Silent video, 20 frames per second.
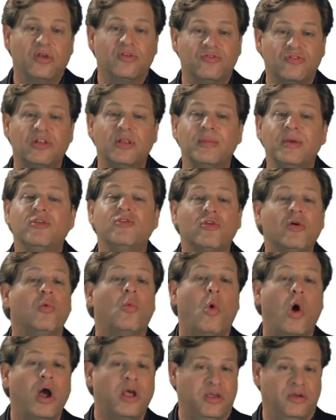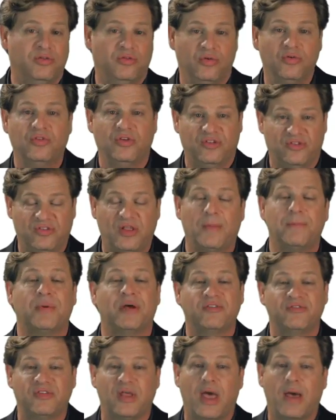So let me sort of walk you through this step
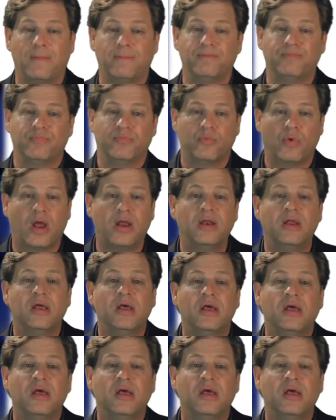by step, right?